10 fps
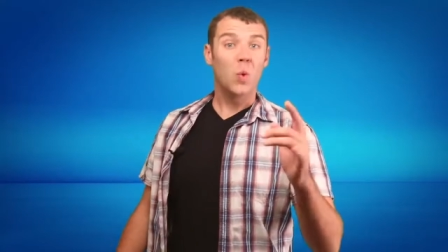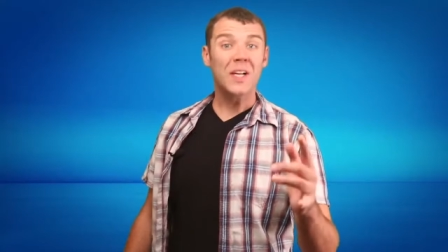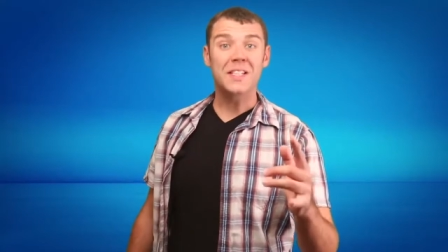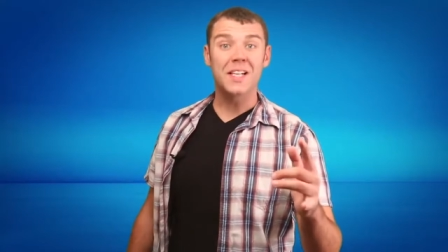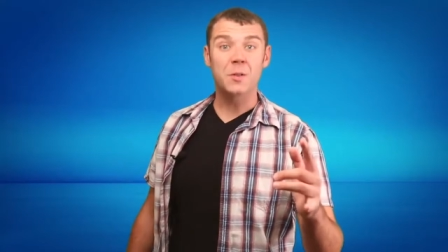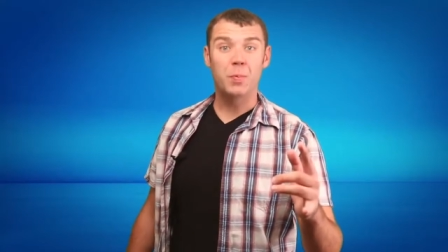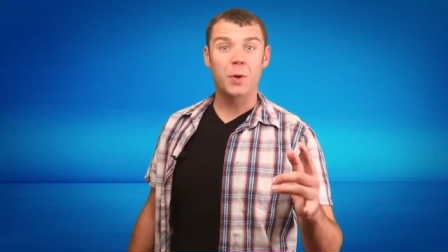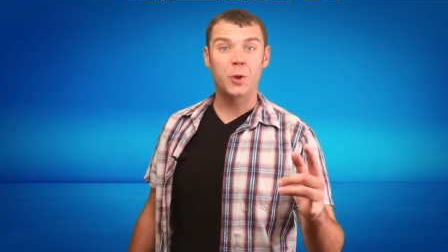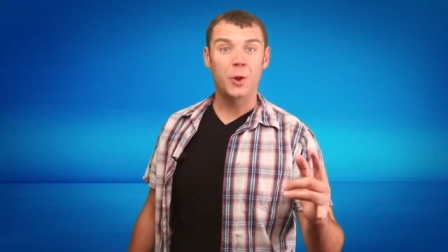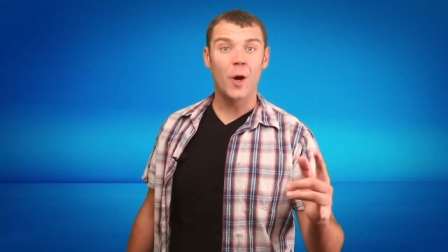What does
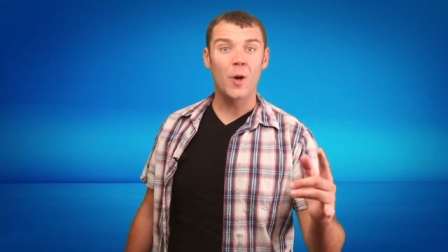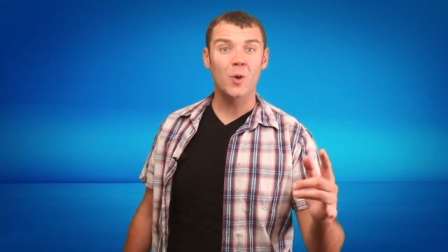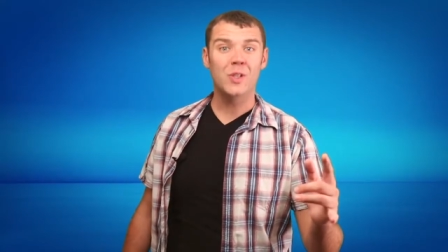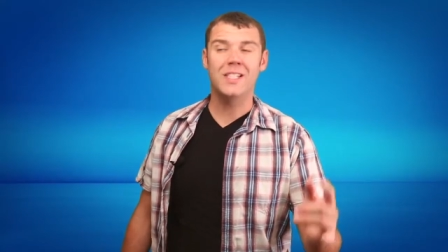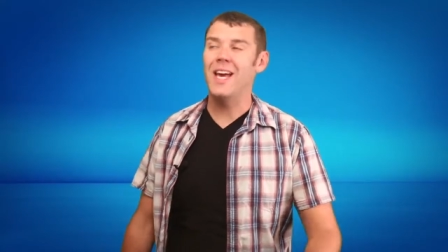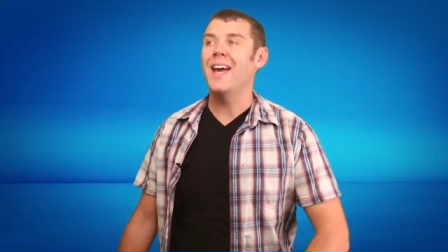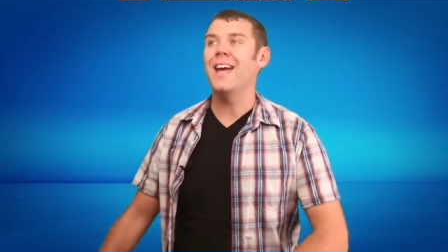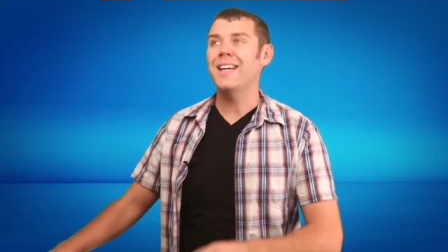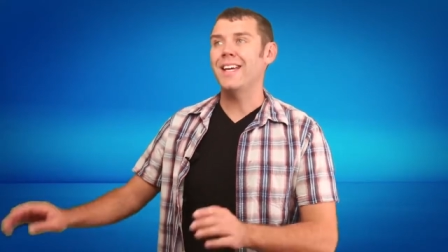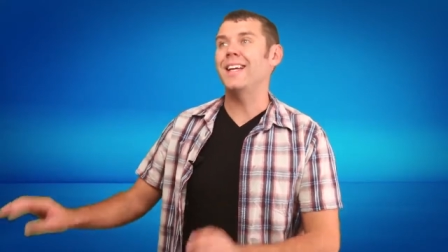Brooks Show
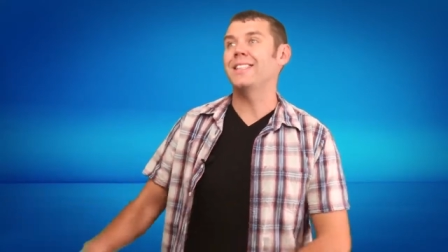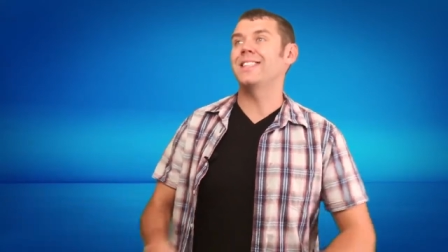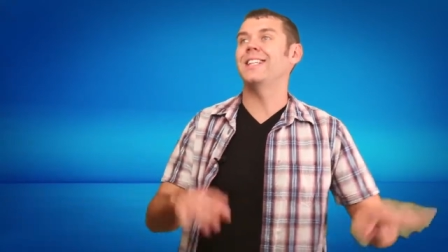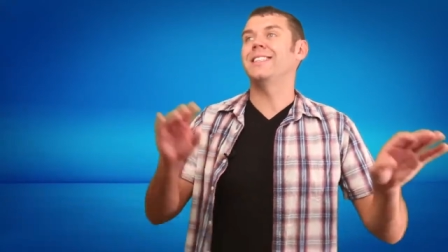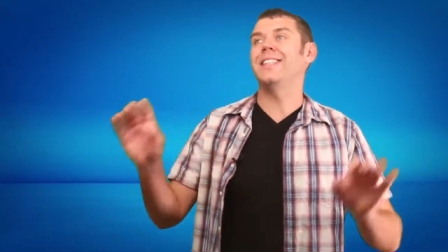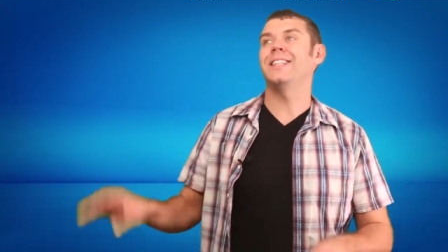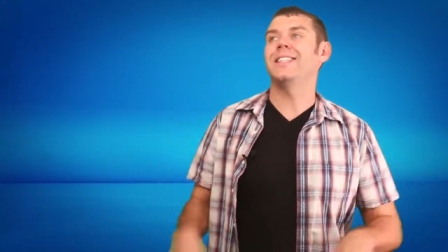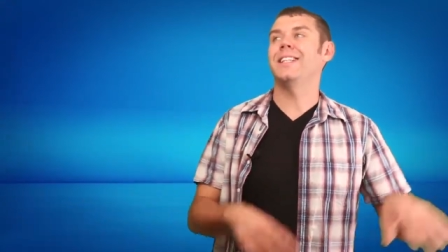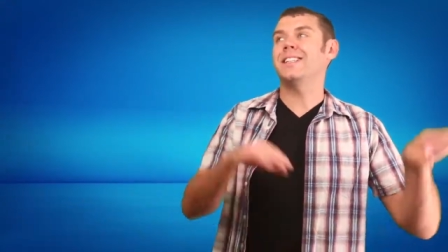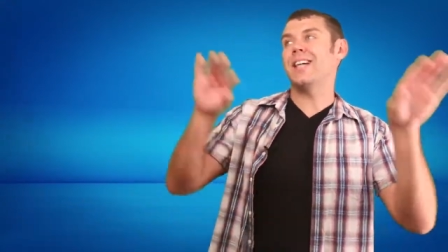say?
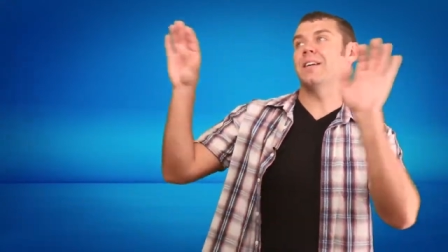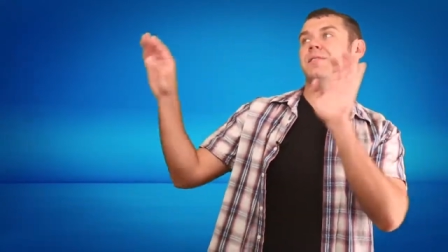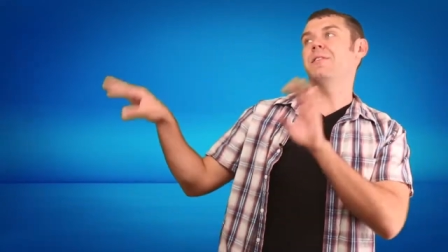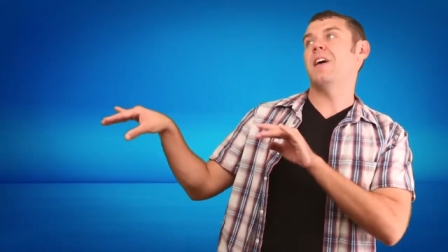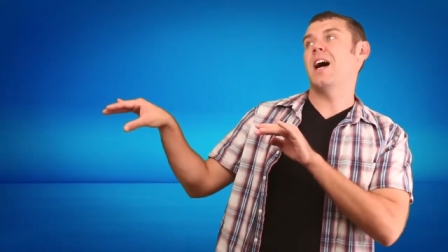It's time for